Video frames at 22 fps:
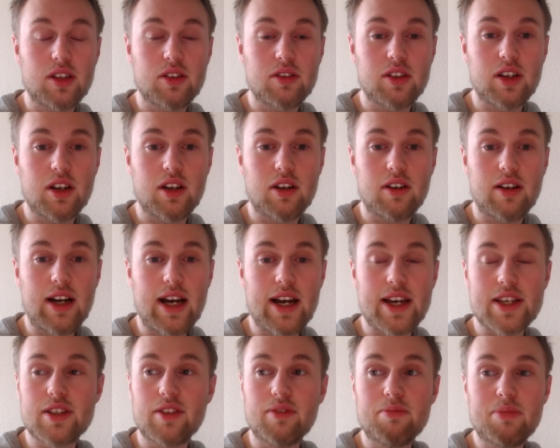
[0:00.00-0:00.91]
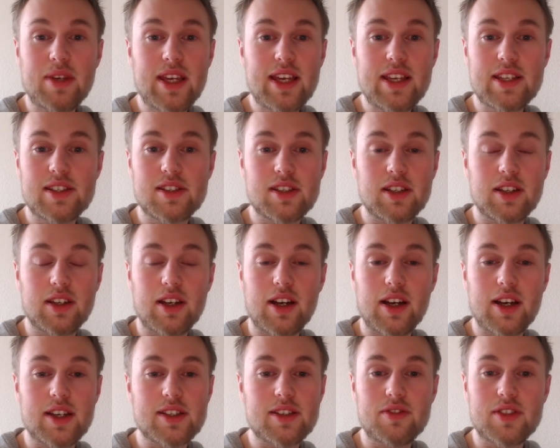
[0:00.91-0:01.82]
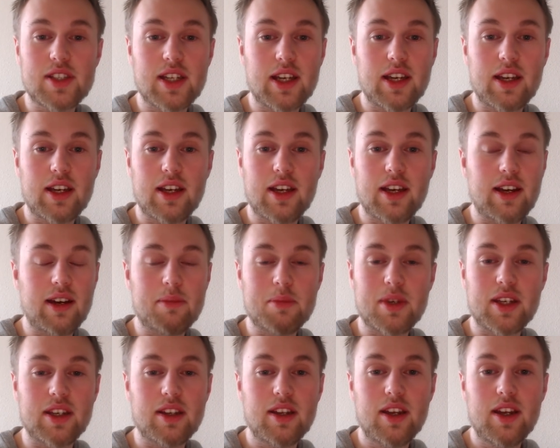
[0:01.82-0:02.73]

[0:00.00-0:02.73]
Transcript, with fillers: You know, ISFPs and ISFJ, uh, I mean,